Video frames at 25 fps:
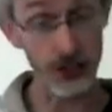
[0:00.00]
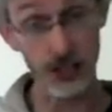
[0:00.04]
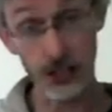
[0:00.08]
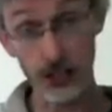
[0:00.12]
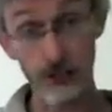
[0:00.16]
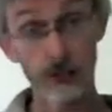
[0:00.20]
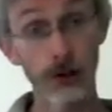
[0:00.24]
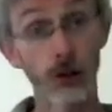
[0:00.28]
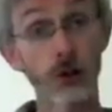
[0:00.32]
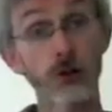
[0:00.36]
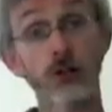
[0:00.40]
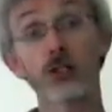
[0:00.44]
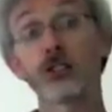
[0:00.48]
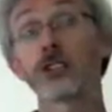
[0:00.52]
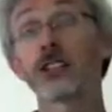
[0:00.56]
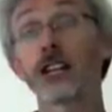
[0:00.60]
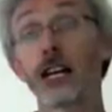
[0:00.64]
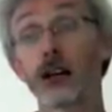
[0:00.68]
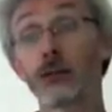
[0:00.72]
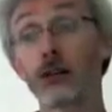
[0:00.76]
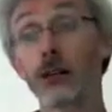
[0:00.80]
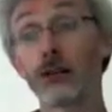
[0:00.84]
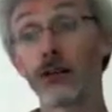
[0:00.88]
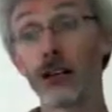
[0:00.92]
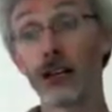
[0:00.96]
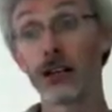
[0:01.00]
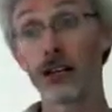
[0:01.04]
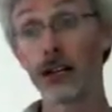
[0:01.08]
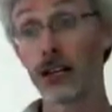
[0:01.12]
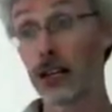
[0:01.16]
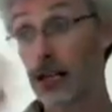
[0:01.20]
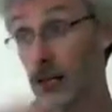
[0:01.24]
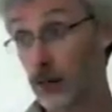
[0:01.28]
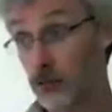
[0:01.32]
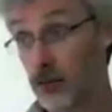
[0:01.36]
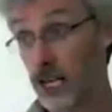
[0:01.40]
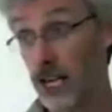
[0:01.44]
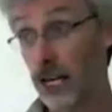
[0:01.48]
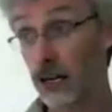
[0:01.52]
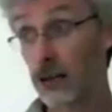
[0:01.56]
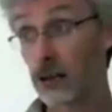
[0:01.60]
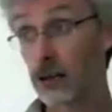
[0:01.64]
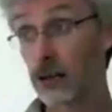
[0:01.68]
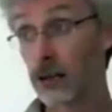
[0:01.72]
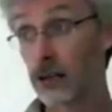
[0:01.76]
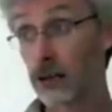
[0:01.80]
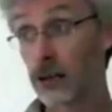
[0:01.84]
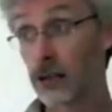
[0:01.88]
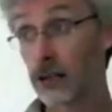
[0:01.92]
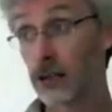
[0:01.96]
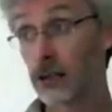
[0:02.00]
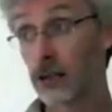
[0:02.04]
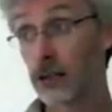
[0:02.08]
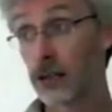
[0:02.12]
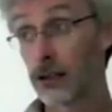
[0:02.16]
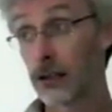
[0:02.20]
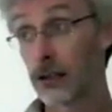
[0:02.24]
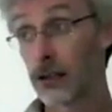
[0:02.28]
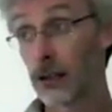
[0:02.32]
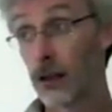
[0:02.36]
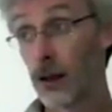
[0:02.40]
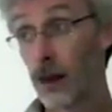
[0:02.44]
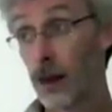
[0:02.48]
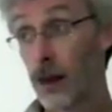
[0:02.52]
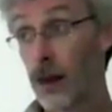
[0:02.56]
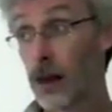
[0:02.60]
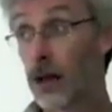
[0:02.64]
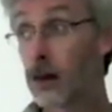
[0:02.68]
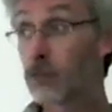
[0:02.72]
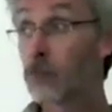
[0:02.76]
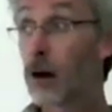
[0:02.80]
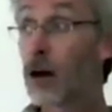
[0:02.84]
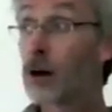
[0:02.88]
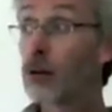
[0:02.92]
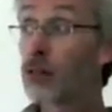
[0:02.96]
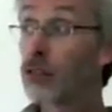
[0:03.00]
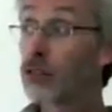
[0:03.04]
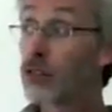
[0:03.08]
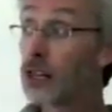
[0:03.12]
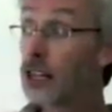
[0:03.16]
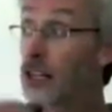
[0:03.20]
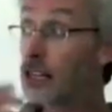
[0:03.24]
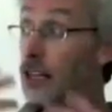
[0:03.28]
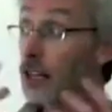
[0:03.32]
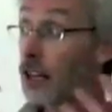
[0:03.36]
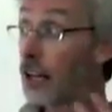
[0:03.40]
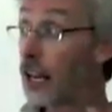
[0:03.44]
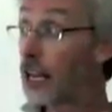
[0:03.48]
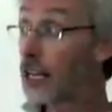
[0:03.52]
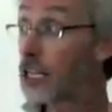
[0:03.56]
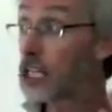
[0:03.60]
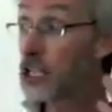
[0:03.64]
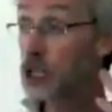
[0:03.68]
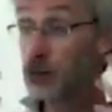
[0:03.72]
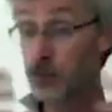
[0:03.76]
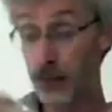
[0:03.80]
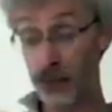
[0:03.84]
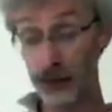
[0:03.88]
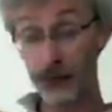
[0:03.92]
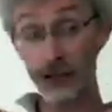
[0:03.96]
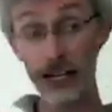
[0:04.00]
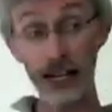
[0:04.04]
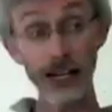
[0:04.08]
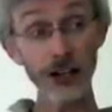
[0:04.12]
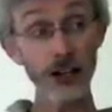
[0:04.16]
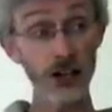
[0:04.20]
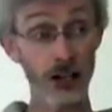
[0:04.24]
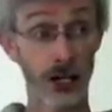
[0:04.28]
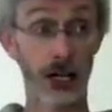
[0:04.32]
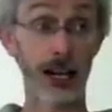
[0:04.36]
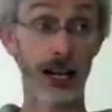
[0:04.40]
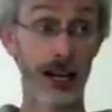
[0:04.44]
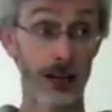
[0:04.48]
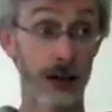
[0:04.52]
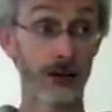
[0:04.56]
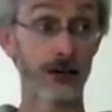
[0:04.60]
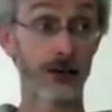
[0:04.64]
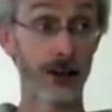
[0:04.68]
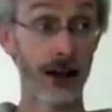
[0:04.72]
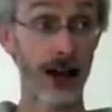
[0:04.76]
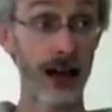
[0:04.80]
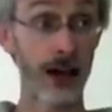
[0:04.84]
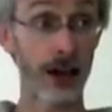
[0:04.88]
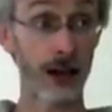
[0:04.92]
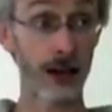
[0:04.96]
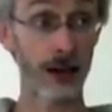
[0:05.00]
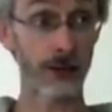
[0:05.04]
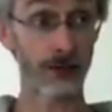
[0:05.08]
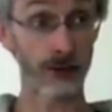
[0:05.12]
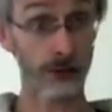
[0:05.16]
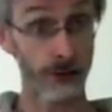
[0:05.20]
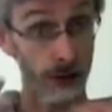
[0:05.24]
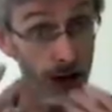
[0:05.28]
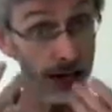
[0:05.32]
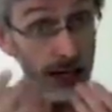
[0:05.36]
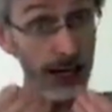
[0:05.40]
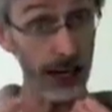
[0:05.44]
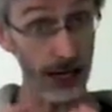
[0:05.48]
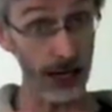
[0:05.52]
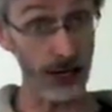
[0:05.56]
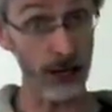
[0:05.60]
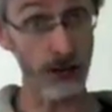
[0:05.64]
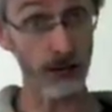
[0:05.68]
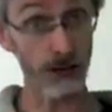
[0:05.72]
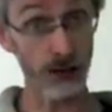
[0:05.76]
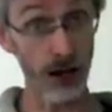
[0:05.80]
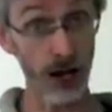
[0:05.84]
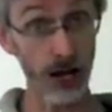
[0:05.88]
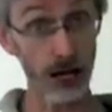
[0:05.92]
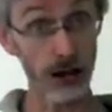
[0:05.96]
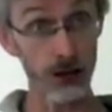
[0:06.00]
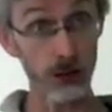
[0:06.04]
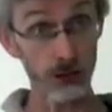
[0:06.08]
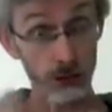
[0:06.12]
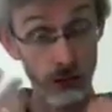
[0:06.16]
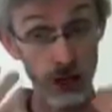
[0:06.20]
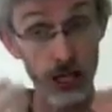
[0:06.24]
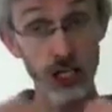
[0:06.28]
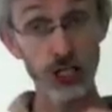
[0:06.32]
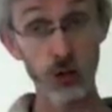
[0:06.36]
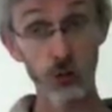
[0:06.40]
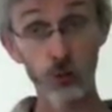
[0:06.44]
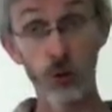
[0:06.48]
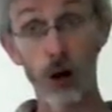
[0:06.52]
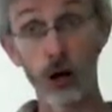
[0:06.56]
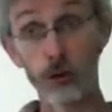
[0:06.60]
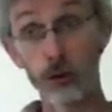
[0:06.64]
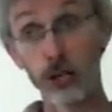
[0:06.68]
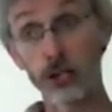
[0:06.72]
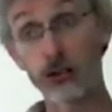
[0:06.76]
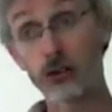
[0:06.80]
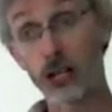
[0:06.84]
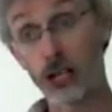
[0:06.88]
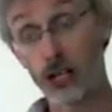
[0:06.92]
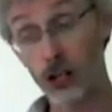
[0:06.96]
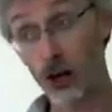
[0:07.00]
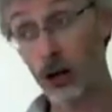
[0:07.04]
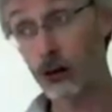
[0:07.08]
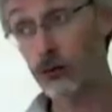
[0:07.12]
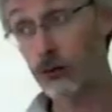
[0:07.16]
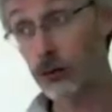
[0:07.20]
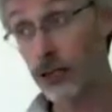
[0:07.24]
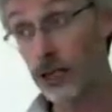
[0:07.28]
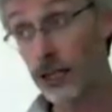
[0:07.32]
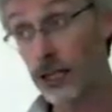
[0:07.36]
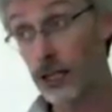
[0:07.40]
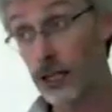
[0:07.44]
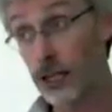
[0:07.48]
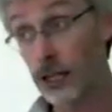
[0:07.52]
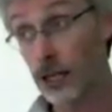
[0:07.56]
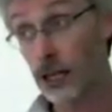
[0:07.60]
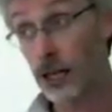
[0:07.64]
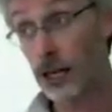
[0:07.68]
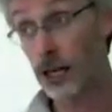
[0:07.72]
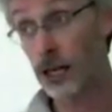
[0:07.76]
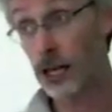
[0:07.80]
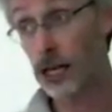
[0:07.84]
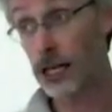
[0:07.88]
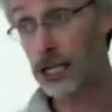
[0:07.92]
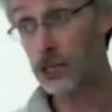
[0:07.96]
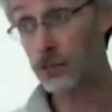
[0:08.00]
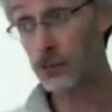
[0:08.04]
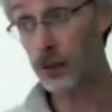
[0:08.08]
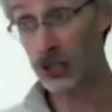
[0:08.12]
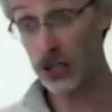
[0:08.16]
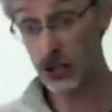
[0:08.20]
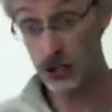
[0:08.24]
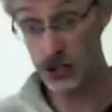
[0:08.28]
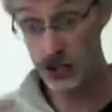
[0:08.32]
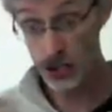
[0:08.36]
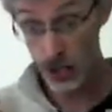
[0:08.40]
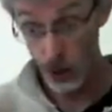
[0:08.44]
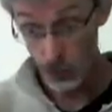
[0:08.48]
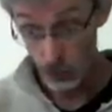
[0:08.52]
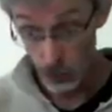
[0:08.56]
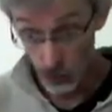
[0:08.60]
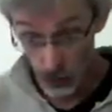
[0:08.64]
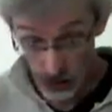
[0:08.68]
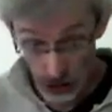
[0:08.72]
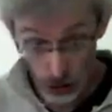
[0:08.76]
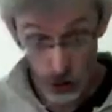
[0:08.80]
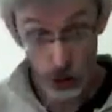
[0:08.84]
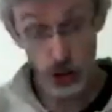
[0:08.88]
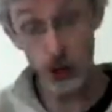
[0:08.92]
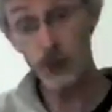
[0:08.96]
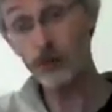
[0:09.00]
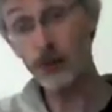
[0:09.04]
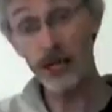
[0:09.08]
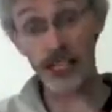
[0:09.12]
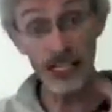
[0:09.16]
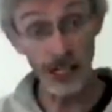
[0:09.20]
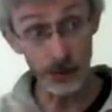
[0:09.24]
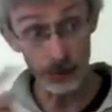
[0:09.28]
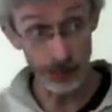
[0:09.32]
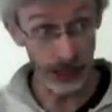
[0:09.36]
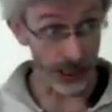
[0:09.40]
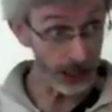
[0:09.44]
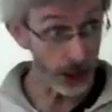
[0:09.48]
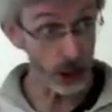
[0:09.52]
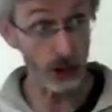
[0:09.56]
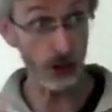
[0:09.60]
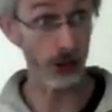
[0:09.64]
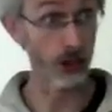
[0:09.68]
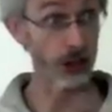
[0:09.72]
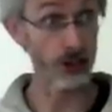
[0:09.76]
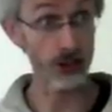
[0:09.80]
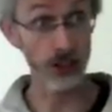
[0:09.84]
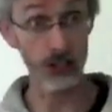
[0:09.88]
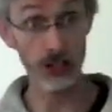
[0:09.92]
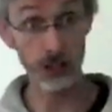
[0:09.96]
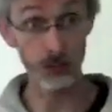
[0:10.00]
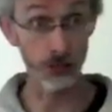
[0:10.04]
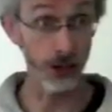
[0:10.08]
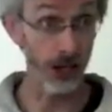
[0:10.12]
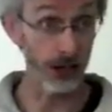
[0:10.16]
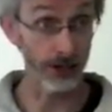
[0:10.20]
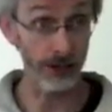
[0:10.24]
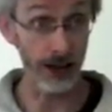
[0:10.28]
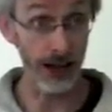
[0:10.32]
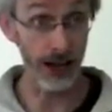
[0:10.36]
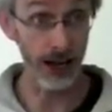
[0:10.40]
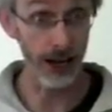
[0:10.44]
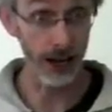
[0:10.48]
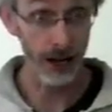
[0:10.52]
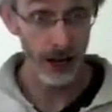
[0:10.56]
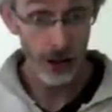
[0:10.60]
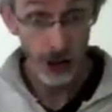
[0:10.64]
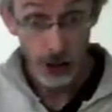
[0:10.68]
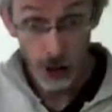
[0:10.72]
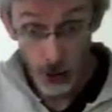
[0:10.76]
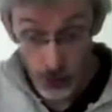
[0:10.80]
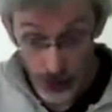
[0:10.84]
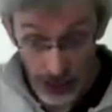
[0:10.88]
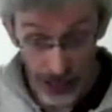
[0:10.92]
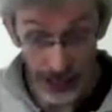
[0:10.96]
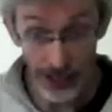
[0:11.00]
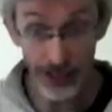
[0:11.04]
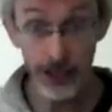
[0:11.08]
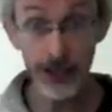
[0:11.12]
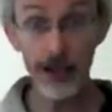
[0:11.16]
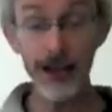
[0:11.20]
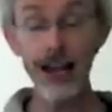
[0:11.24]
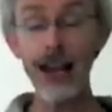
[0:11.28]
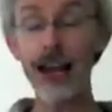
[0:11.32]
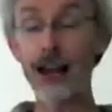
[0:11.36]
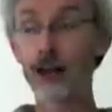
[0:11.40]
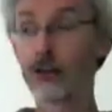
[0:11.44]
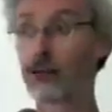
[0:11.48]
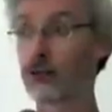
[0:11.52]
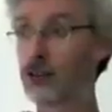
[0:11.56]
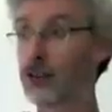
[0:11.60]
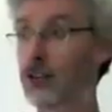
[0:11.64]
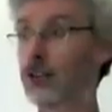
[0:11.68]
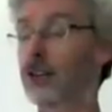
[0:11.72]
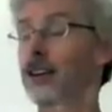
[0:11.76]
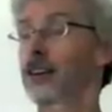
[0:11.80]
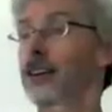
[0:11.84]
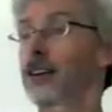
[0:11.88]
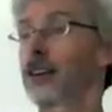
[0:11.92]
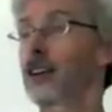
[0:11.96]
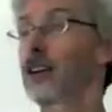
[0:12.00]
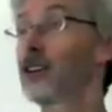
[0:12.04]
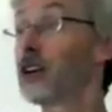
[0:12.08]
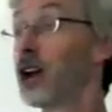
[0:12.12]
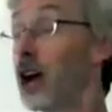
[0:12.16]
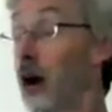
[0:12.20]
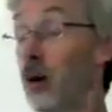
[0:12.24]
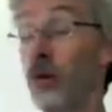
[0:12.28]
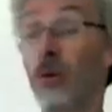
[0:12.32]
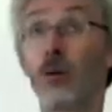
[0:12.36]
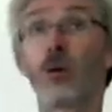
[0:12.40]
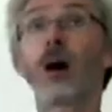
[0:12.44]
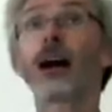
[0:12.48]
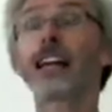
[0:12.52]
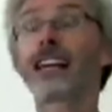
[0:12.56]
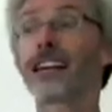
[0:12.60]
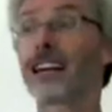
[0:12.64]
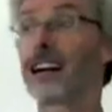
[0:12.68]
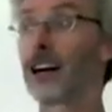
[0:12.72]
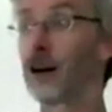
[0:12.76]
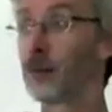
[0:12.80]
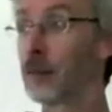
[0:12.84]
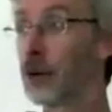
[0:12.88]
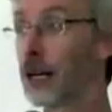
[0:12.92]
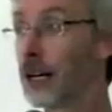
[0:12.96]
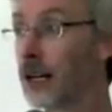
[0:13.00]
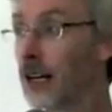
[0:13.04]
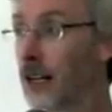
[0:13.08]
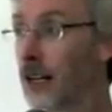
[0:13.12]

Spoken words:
into convulsions to get rid of it, and it comes out. But the experiential end of that, the front end of that, the reason why we drink coffee, is because when you speed up the endocrine system like that, you get a lift, you get a wake up,